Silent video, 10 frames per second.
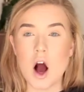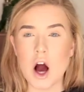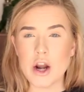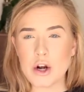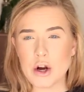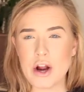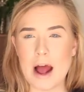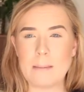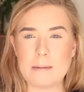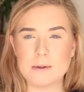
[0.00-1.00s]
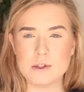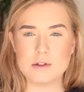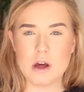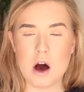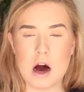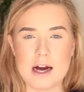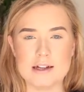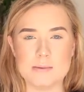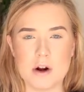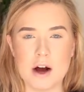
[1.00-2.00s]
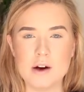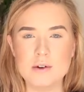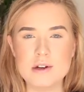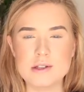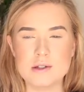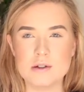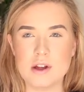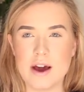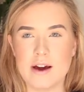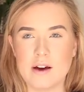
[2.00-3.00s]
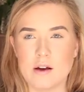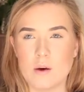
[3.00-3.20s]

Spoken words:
I don't know how people do their eyes, but I always do like